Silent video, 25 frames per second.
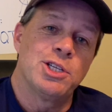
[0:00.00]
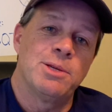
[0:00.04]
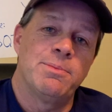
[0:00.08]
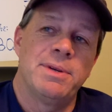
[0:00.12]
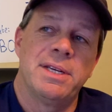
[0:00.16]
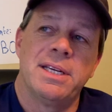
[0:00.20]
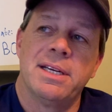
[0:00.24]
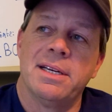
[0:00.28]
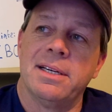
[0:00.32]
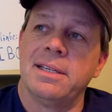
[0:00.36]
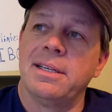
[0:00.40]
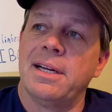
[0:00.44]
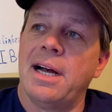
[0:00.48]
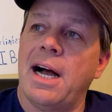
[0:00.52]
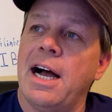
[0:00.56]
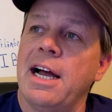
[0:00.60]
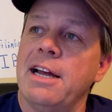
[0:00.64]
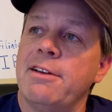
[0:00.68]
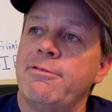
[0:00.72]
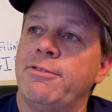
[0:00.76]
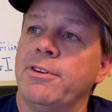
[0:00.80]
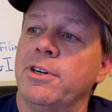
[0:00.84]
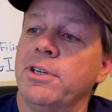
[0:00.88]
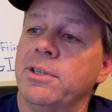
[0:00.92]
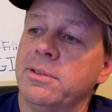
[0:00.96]
to be an
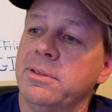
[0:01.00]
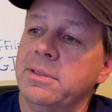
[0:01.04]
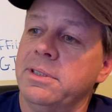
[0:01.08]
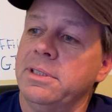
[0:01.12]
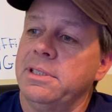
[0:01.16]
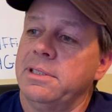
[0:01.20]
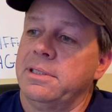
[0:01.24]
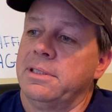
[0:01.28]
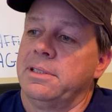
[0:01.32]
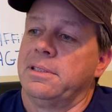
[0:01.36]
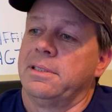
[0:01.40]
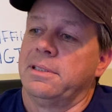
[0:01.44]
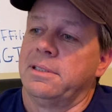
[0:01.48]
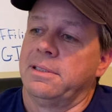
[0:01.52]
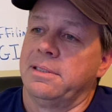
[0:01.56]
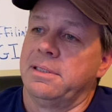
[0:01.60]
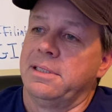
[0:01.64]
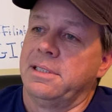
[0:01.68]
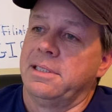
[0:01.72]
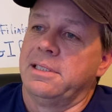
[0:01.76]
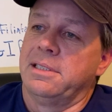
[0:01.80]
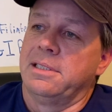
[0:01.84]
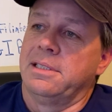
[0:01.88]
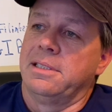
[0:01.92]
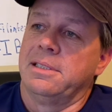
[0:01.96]
iPhone,
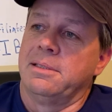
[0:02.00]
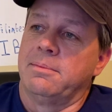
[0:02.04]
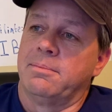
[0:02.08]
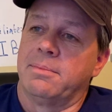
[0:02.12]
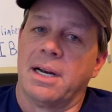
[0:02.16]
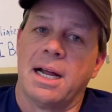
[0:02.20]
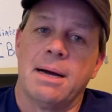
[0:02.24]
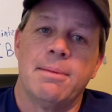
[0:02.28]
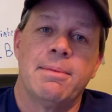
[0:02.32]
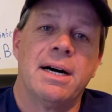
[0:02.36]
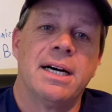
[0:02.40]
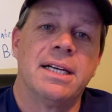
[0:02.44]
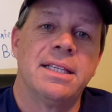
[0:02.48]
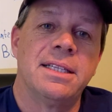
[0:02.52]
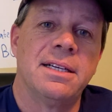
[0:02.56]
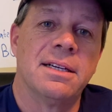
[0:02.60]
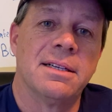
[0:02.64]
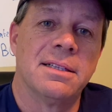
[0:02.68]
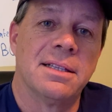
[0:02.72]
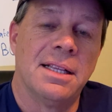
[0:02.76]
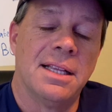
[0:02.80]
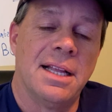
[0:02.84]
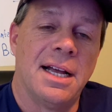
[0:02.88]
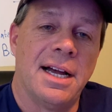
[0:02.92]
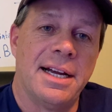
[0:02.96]
but I'm on the
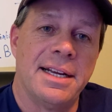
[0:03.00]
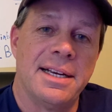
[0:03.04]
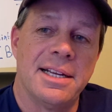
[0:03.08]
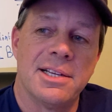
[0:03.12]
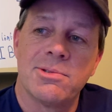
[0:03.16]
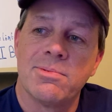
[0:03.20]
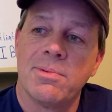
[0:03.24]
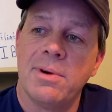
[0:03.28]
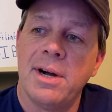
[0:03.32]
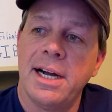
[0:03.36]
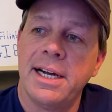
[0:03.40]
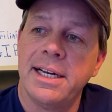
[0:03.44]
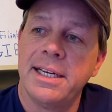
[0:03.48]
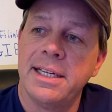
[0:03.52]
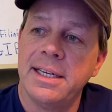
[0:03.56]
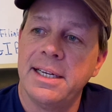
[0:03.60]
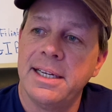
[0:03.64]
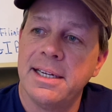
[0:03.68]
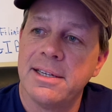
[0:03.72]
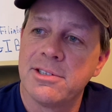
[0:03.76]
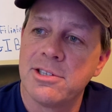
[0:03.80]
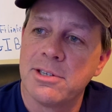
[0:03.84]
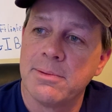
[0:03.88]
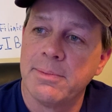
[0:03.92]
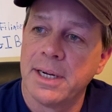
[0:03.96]
other line. That's why I didn't
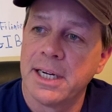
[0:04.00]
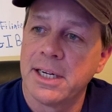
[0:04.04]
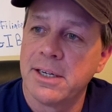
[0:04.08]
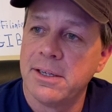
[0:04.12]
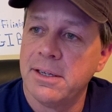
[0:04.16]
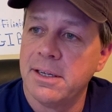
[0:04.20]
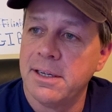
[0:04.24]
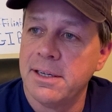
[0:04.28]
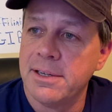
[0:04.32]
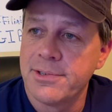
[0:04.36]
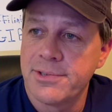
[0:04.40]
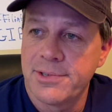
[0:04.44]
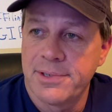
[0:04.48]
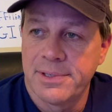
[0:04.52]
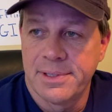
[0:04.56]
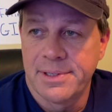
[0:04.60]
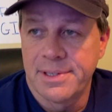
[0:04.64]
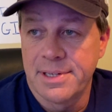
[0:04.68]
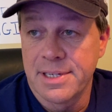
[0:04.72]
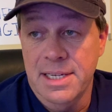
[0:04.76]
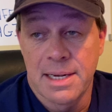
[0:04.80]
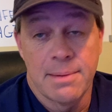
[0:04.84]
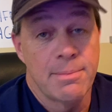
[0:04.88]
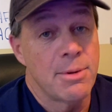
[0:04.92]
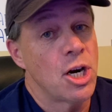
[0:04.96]
answer my calls
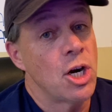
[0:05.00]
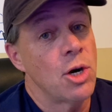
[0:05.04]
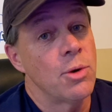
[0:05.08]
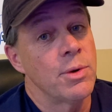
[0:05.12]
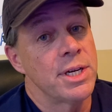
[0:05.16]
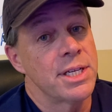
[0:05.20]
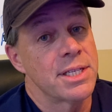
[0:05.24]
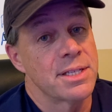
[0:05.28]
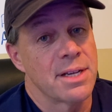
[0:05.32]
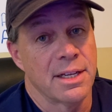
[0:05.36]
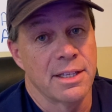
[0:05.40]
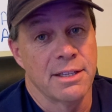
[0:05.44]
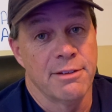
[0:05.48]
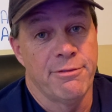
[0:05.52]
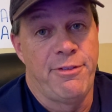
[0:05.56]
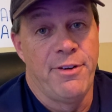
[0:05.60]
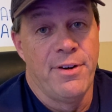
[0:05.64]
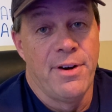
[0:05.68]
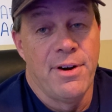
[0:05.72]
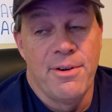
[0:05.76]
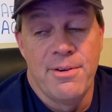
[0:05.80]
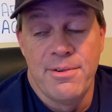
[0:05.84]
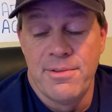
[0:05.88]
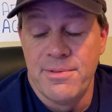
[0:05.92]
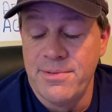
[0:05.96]
because I'm always on the
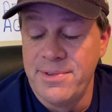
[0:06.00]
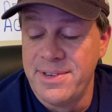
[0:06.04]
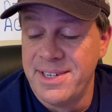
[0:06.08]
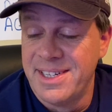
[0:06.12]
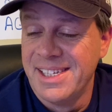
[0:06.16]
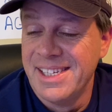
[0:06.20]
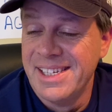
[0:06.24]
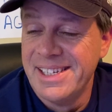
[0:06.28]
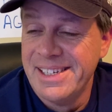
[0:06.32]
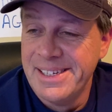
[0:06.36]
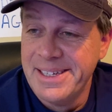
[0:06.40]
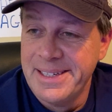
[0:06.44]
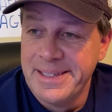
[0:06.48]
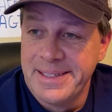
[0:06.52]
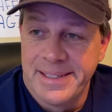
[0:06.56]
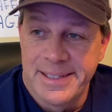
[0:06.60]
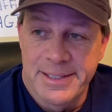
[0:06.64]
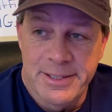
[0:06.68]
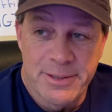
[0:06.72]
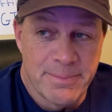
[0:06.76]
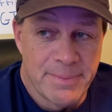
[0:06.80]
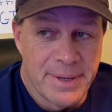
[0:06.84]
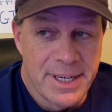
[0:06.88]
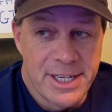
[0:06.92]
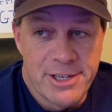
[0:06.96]
phone.
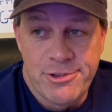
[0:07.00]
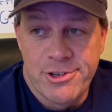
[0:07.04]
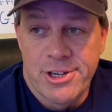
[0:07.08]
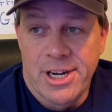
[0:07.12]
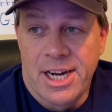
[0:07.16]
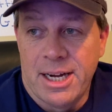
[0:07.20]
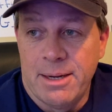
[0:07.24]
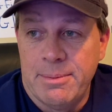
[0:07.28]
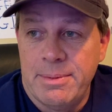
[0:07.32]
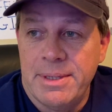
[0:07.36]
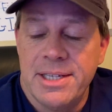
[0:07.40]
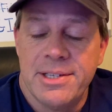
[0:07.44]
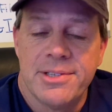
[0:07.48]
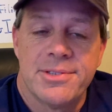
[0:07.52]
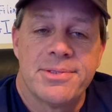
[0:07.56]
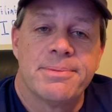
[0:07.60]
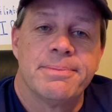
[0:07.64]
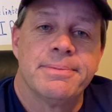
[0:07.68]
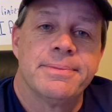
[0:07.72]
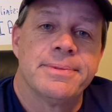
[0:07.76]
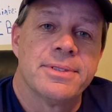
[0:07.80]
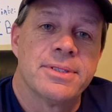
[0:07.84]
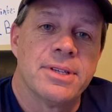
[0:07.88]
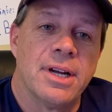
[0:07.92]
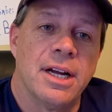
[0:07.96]
That's what my job is.
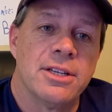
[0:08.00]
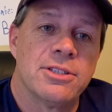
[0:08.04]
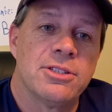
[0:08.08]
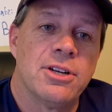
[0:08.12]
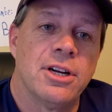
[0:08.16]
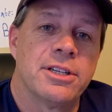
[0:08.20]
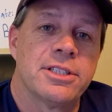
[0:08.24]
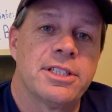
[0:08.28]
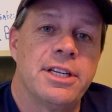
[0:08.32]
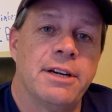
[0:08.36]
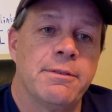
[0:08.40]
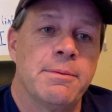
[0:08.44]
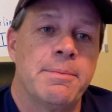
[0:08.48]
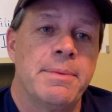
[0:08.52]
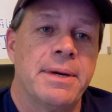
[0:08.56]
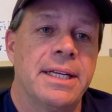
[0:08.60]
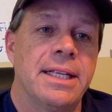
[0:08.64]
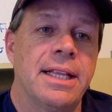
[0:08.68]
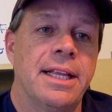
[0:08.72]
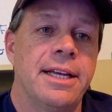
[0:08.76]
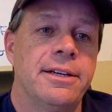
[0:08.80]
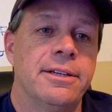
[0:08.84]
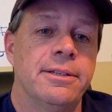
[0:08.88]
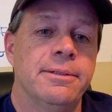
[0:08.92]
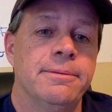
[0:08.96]
So I'll talk to everybody
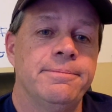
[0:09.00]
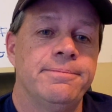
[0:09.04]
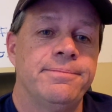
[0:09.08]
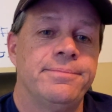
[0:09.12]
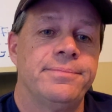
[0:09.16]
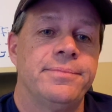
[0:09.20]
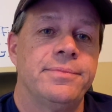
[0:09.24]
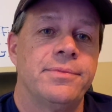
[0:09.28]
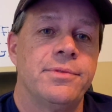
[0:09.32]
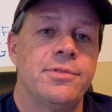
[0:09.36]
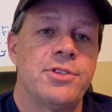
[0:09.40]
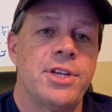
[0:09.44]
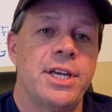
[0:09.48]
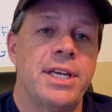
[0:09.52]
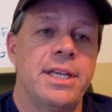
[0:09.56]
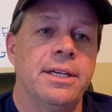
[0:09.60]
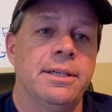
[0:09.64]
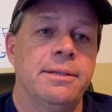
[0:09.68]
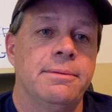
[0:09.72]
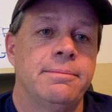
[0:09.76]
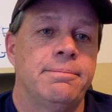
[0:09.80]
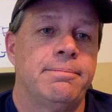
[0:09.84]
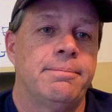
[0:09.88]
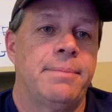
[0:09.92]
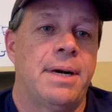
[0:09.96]
later. See ya.
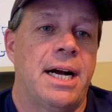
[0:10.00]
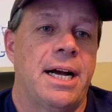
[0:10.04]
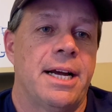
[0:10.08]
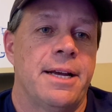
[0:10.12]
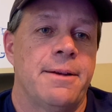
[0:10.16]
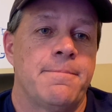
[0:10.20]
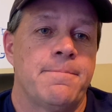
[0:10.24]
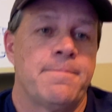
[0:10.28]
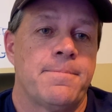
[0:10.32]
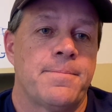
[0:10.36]
Bye.